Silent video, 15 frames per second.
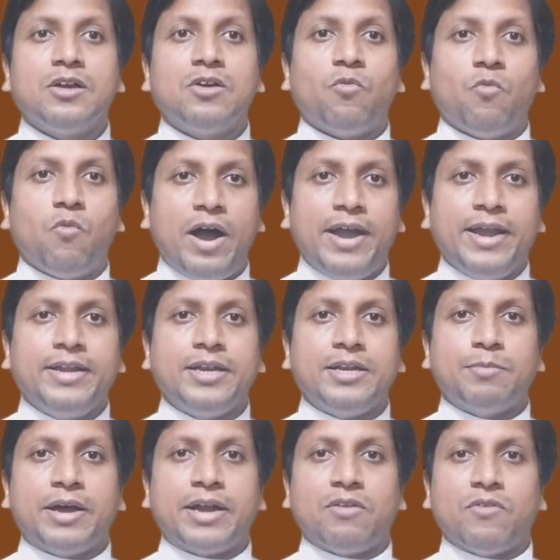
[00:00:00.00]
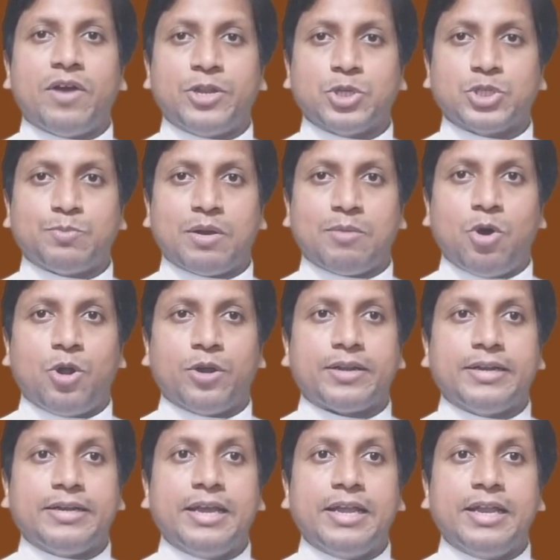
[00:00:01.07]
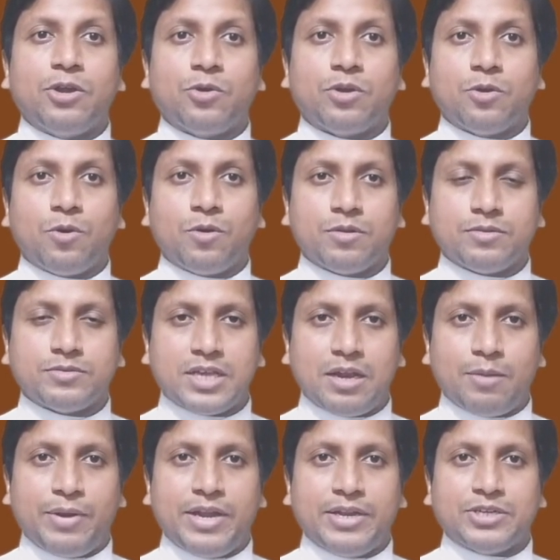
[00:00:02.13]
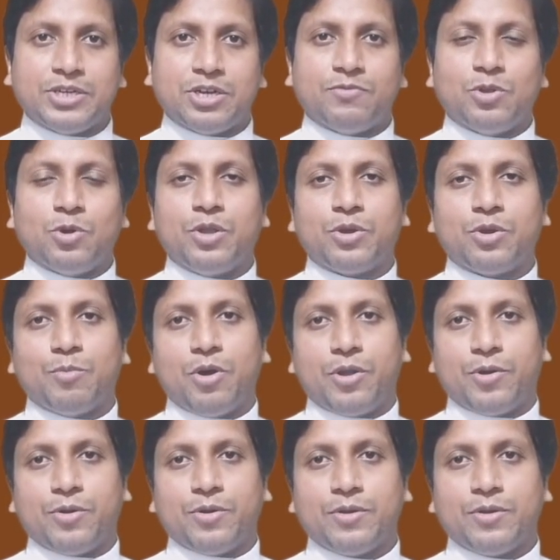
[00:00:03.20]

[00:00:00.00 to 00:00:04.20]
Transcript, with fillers: Why did Mar Ivanios promote daily celebration of the Holy Qurbani?